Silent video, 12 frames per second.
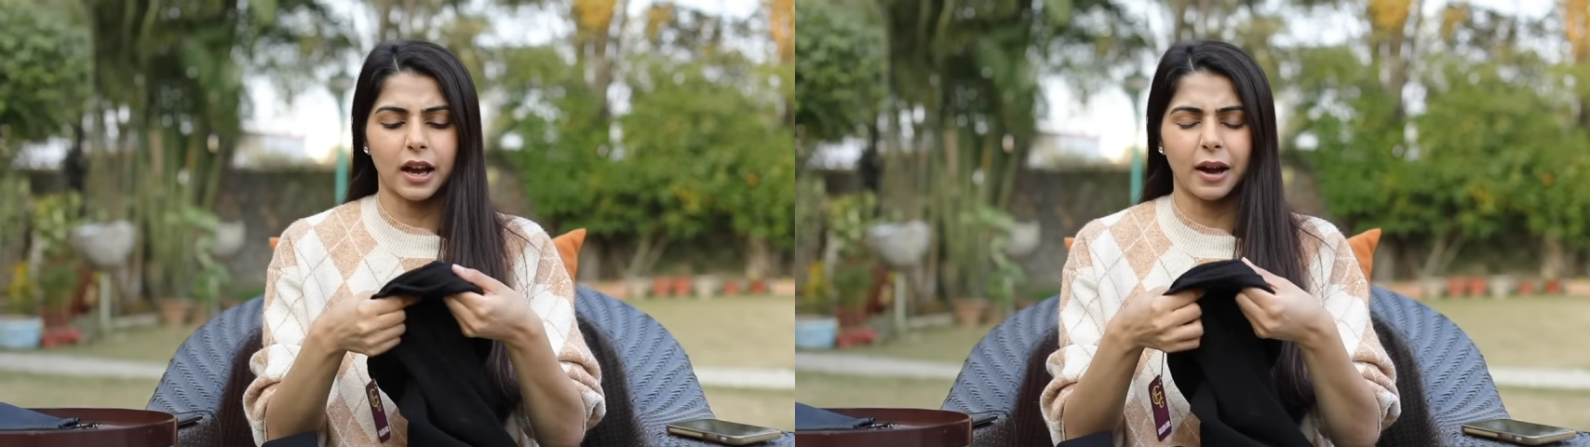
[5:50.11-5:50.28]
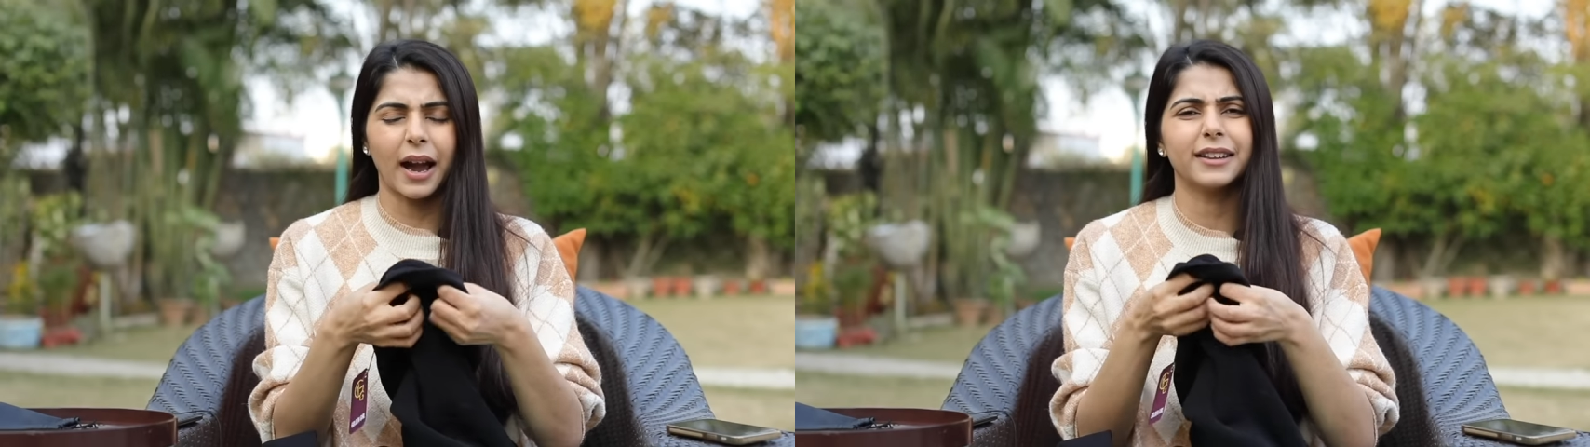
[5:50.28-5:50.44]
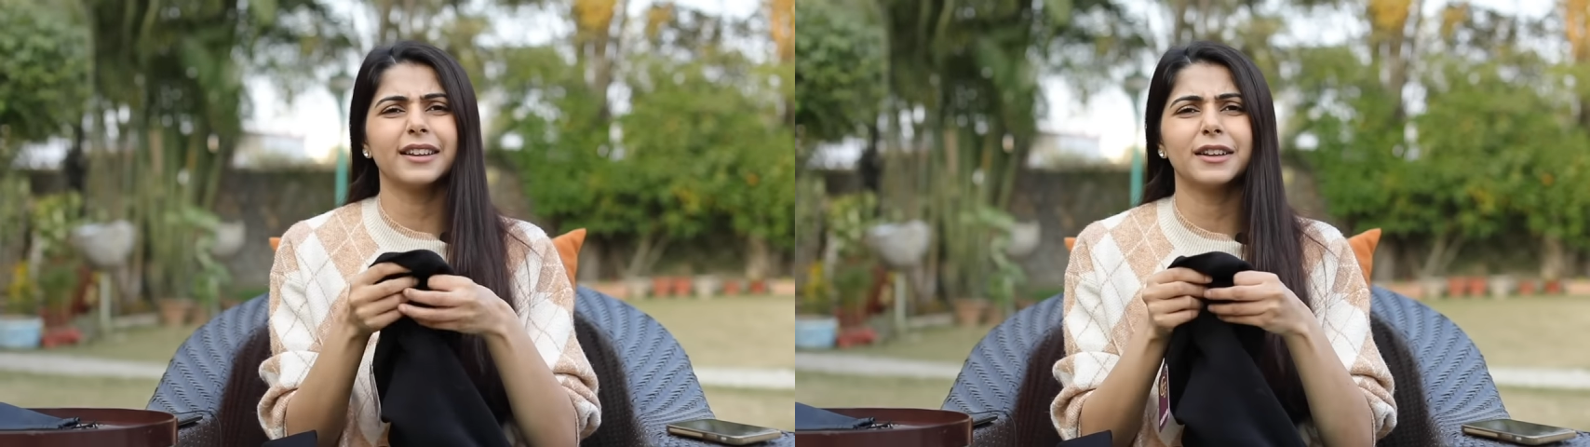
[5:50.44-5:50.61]

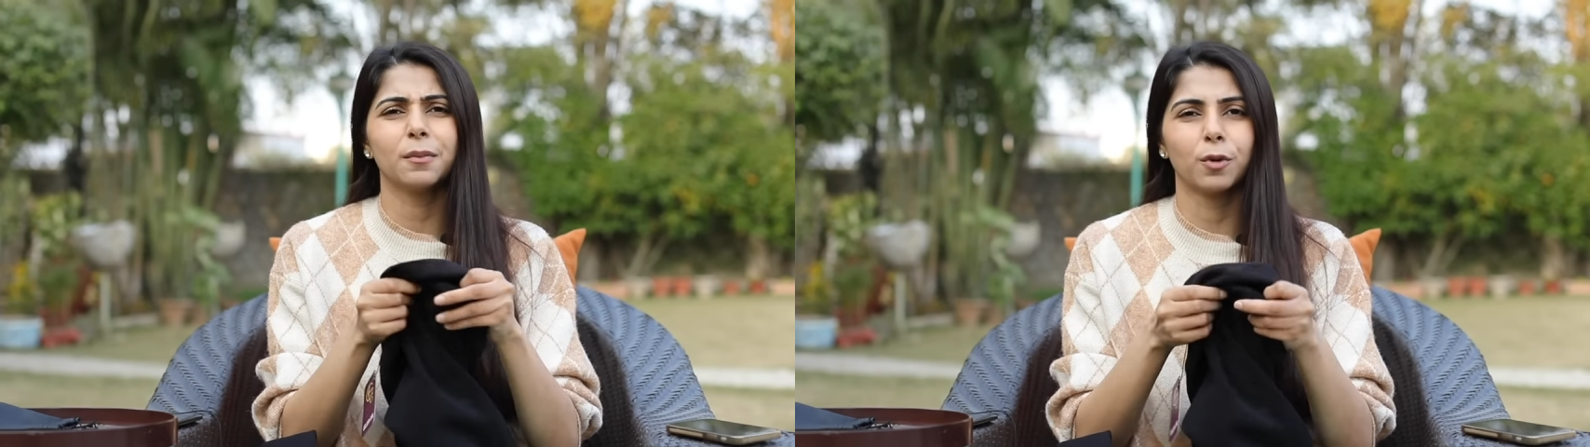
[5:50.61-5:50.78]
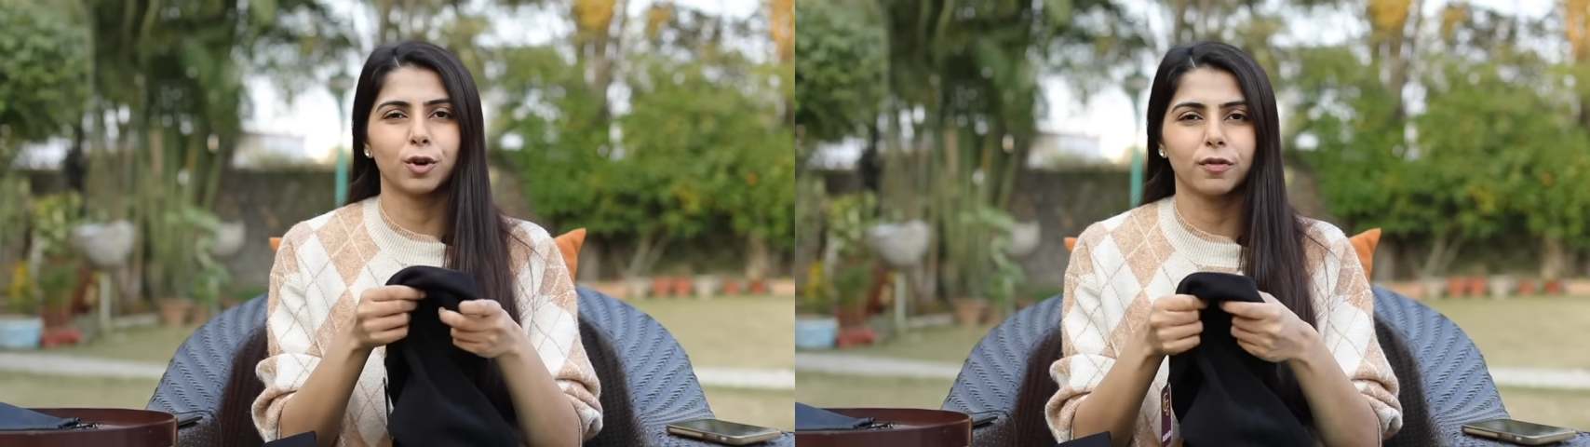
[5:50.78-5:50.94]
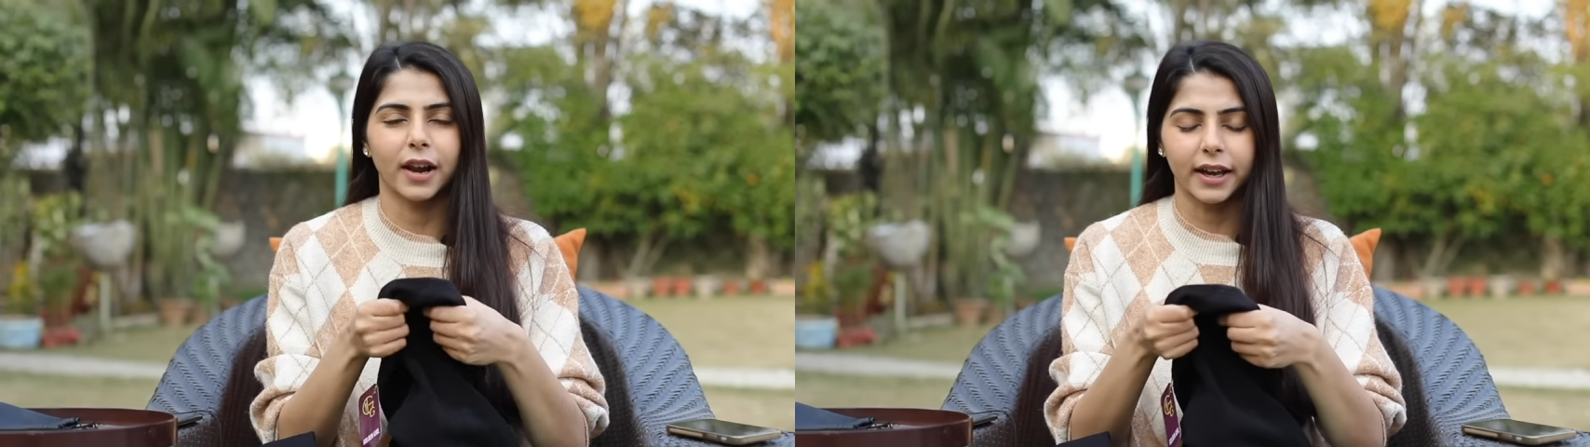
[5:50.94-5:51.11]
I think they're
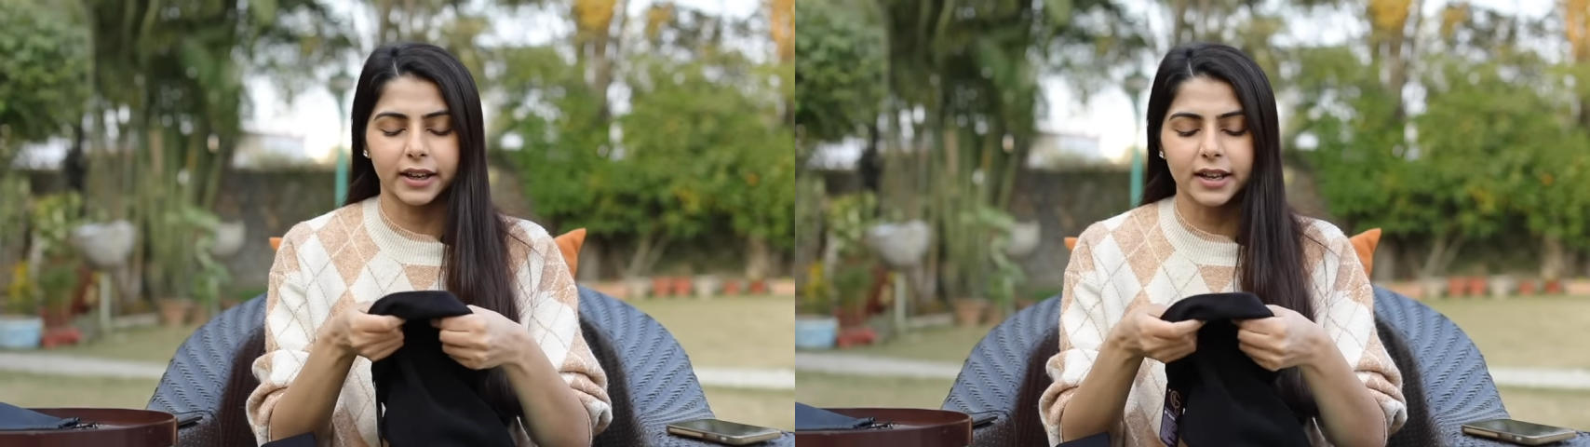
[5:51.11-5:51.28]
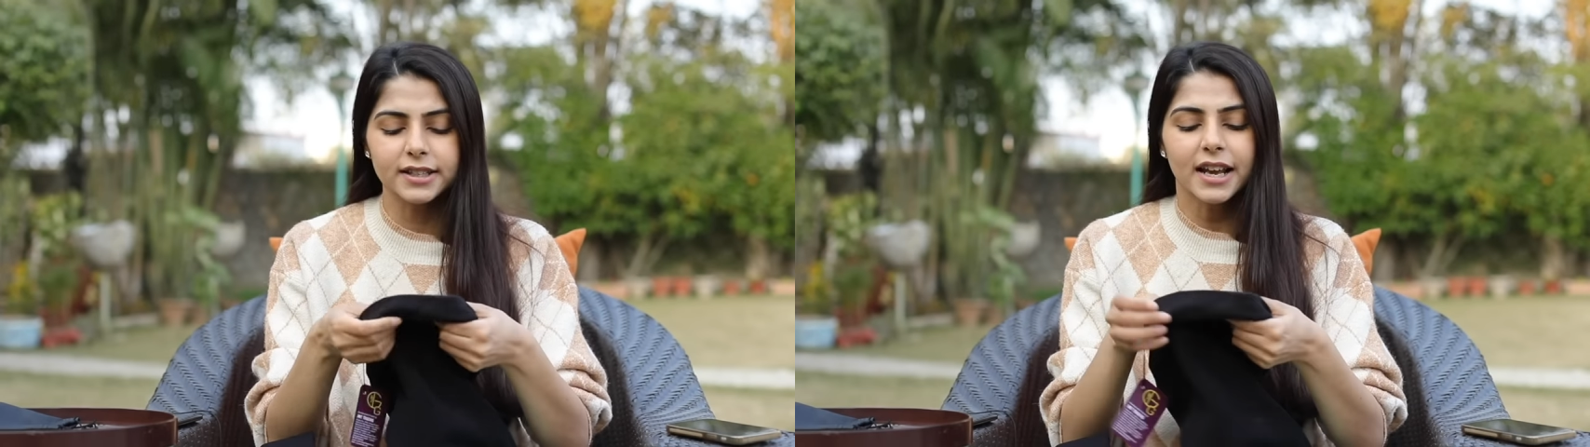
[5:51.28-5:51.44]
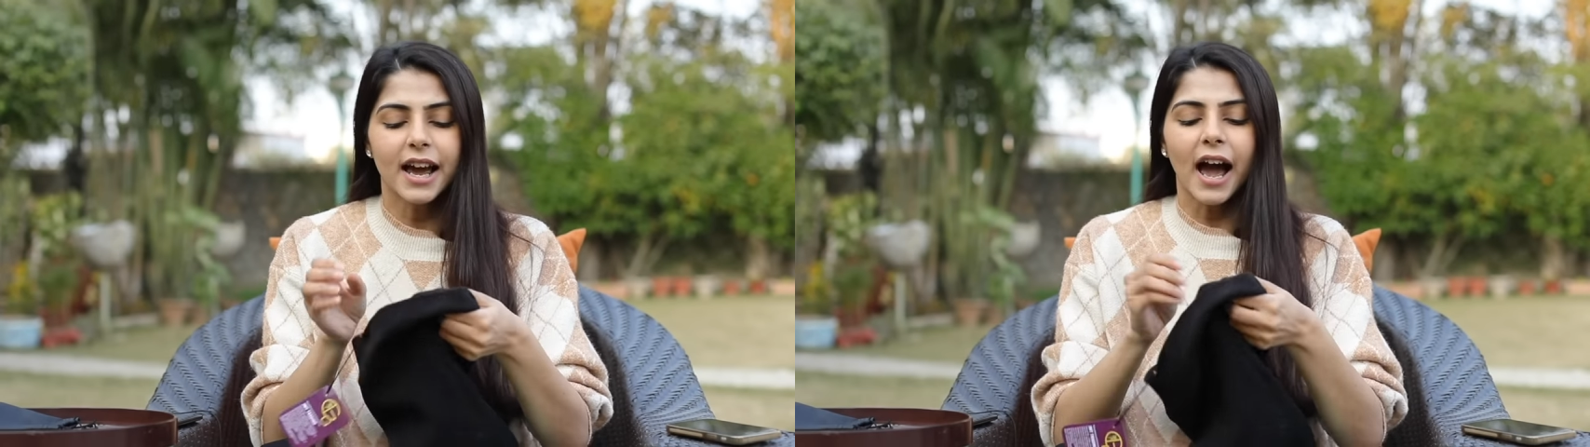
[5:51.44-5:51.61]
more of leggings.